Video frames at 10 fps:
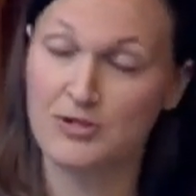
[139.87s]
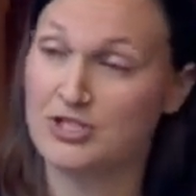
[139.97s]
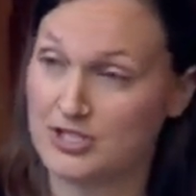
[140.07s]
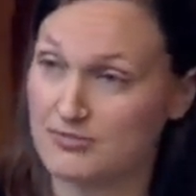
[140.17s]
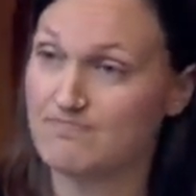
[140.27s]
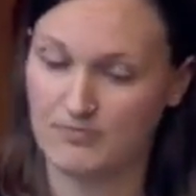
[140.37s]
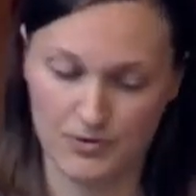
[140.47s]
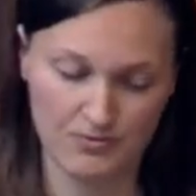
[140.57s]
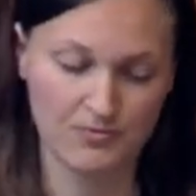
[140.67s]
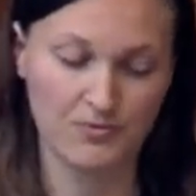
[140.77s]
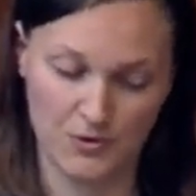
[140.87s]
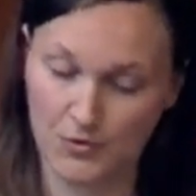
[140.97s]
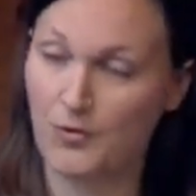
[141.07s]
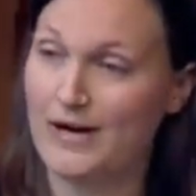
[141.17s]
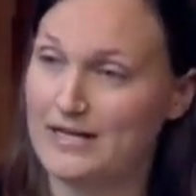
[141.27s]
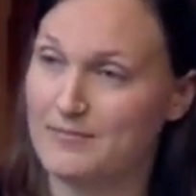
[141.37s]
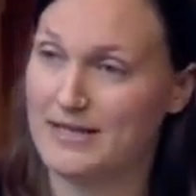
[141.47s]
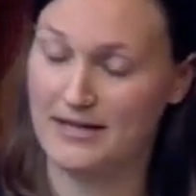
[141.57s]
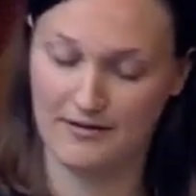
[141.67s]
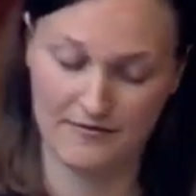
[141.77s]
which is quite a
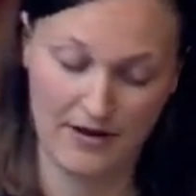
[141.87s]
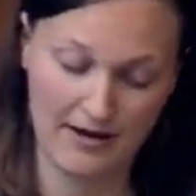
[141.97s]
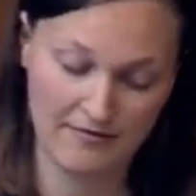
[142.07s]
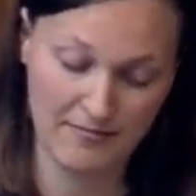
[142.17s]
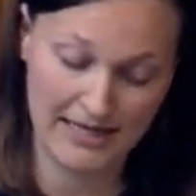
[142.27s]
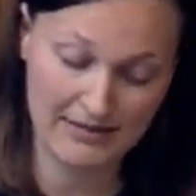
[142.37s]
bit of